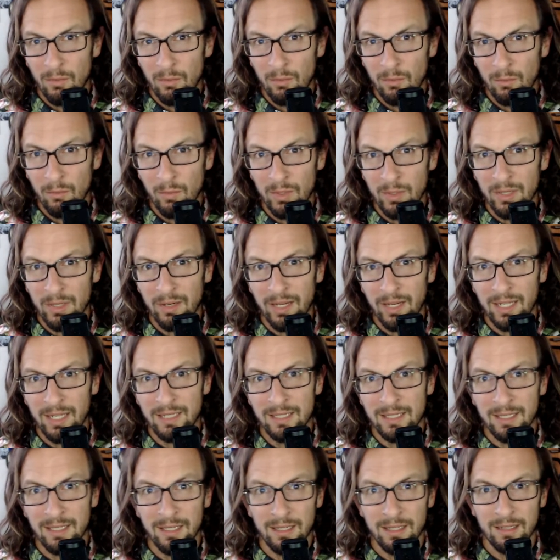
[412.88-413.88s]
when they're
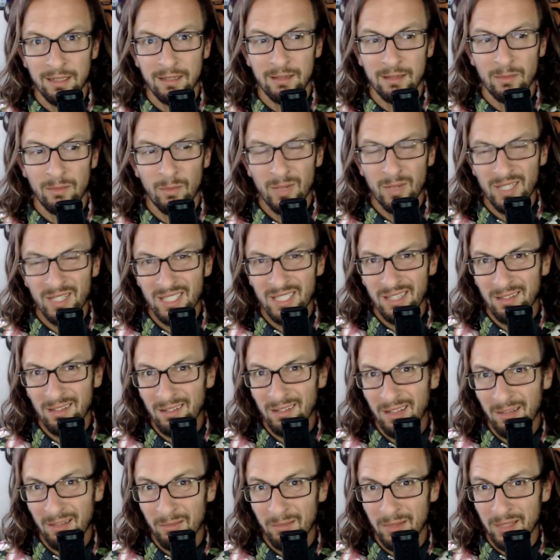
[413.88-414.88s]
18? What does that look
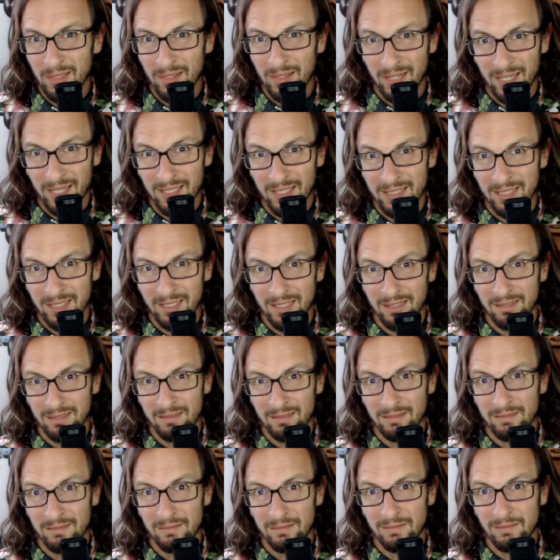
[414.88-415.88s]
like when they're 19?
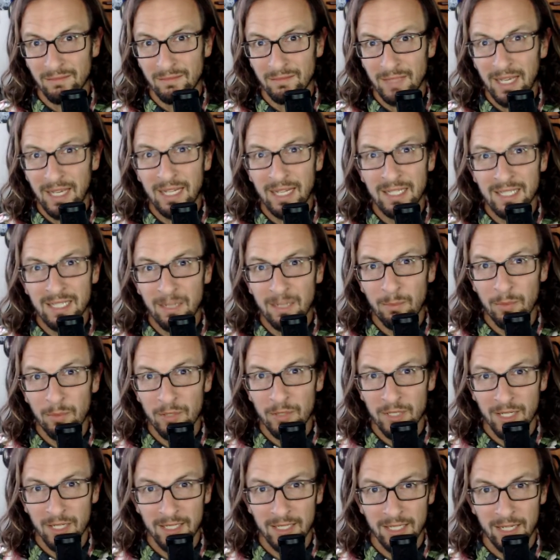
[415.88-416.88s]
How does that
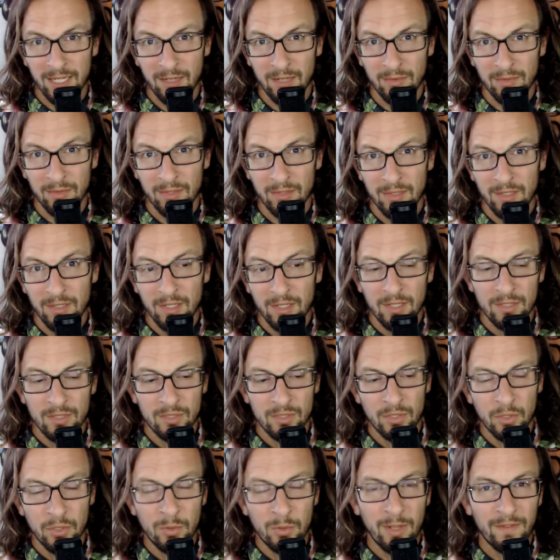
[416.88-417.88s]
project out?
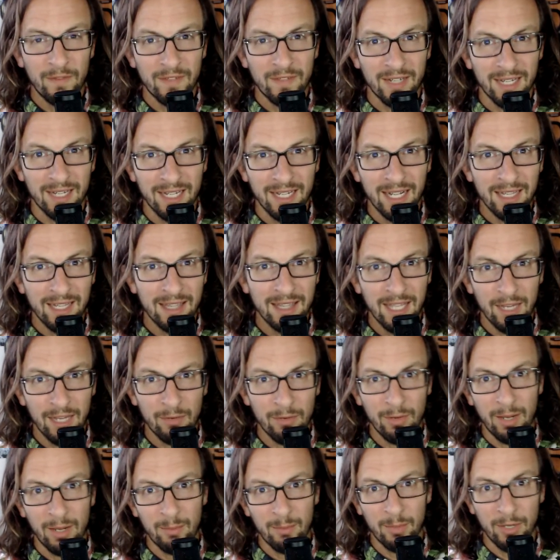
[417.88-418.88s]
So you have to cut that
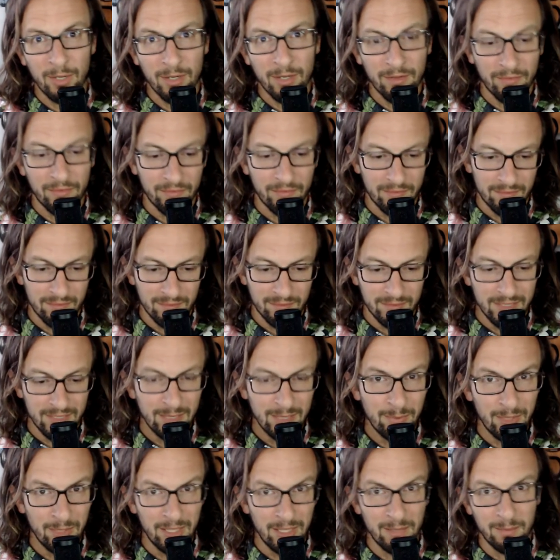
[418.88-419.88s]
crap off,
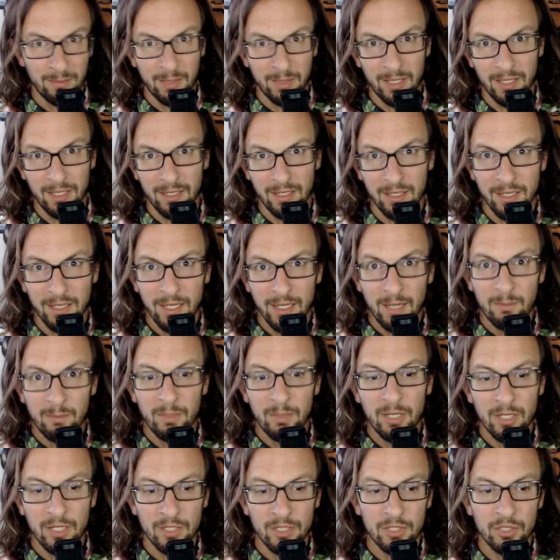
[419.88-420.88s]
nip it in the bud,
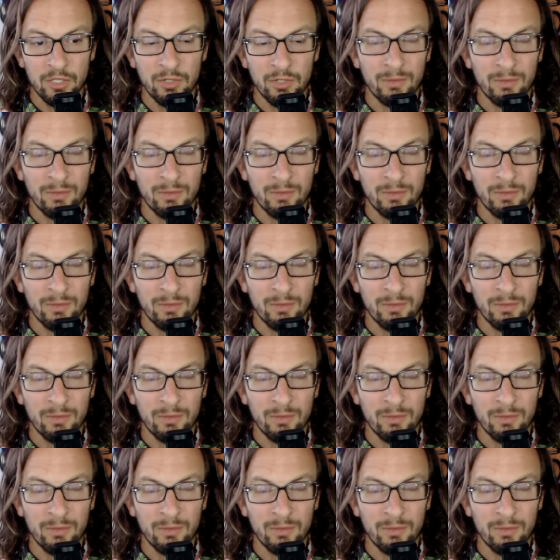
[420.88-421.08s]
because you're